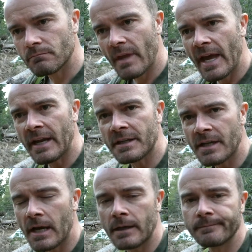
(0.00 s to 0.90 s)
And
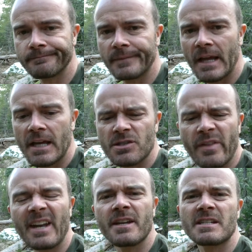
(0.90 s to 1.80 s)
uh,
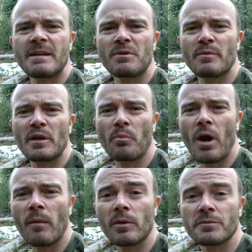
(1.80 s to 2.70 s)
so that does seem to be a
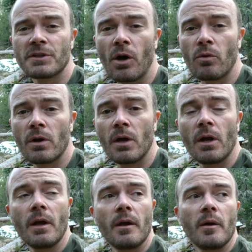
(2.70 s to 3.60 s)
problem. So
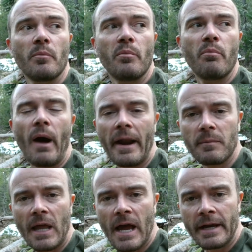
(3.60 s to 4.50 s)

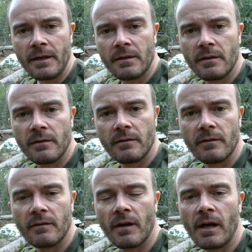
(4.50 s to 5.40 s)
bottom line
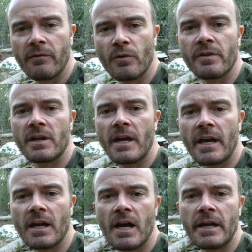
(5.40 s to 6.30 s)
uh, for the
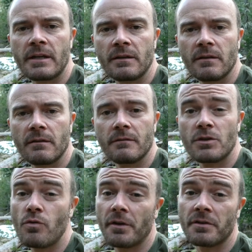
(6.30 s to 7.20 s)
Nikon
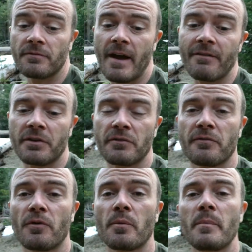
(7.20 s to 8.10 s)
two hundred to five hundred
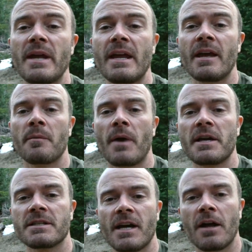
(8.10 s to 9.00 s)
for me and
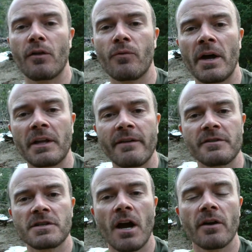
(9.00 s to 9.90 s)
my style of wildlife
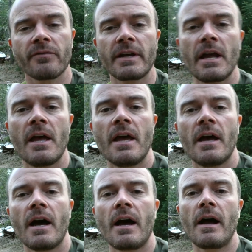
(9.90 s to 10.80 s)
photography,
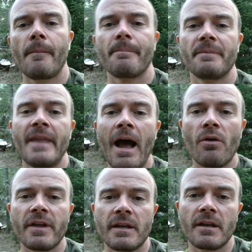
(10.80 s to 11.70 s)
uh,
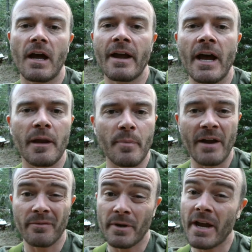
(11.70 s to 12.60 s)
now that I got it
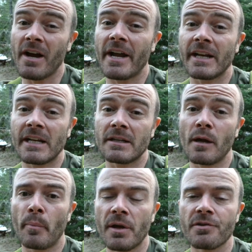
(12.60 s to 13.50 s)
back from Nikon and
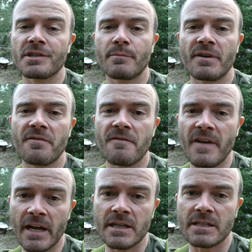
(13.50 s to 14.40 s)
it appears to be
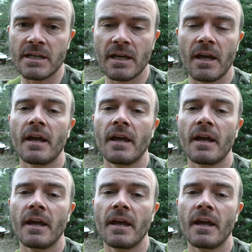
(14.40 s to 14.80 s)
fixed,